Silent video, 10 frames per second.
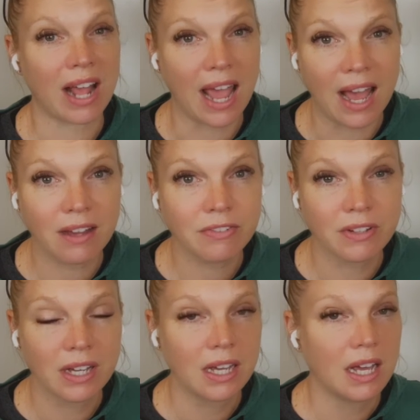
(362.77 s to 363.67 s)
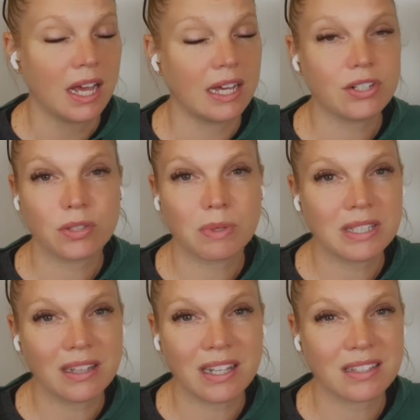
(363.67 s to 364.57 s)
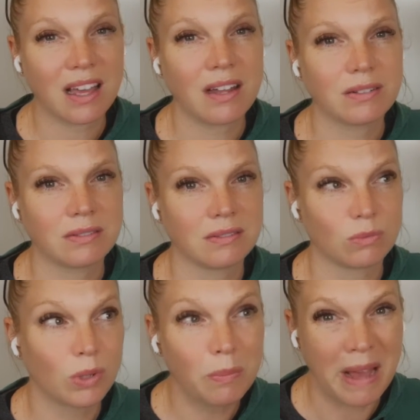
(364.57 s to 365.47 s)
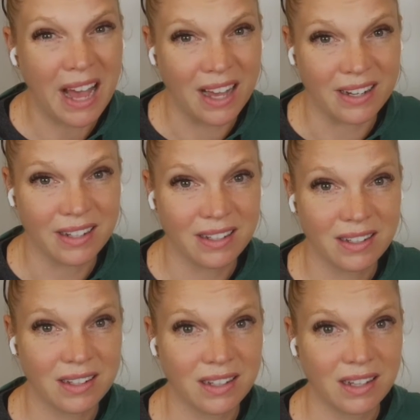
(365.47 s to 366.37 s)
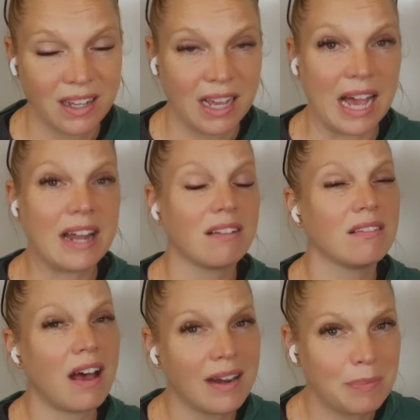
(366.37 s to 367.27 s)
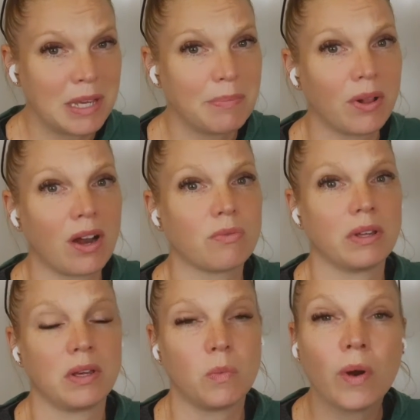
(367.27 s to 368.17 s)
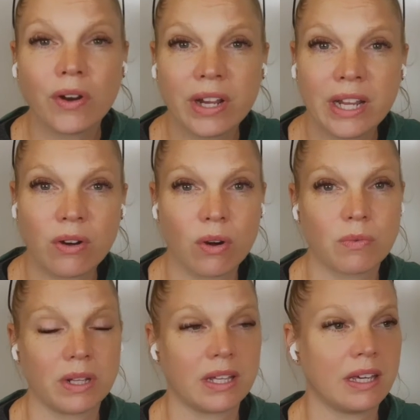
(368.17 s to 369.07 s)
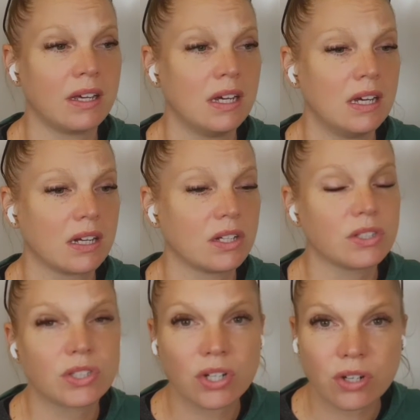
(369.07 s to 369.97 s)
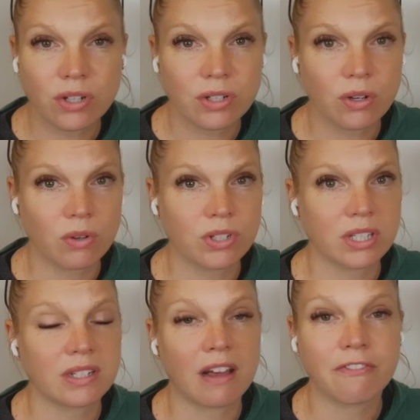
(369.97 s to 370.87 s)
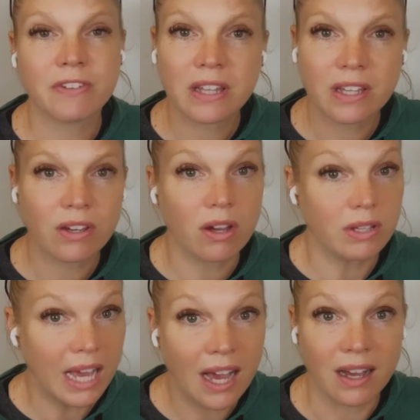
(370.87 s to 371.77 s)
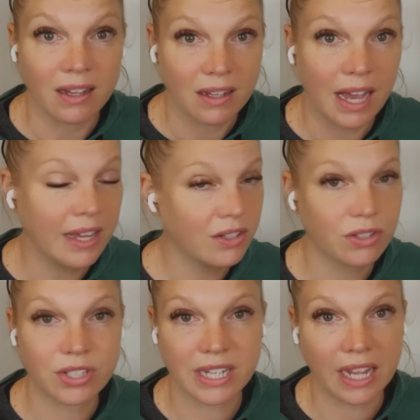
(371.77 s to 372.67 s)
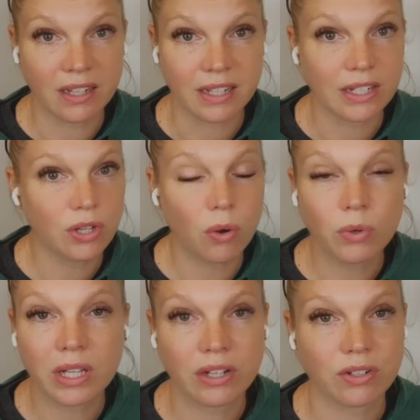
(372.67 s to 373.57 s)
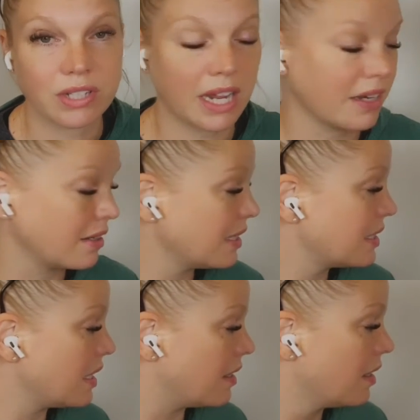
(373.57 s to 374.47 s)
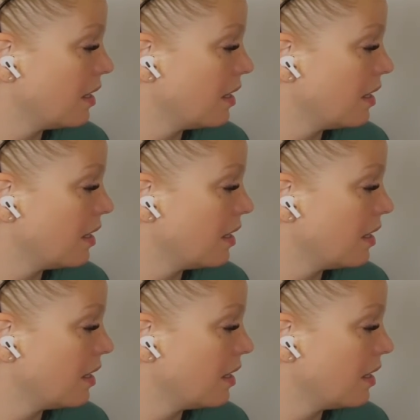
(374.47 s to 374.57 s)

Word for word: and a half, and just recently it's gotten real bad. And a lot of people are really worried or really concerned or just not feeling good. Yeah, I understand. I totally understand. Listen,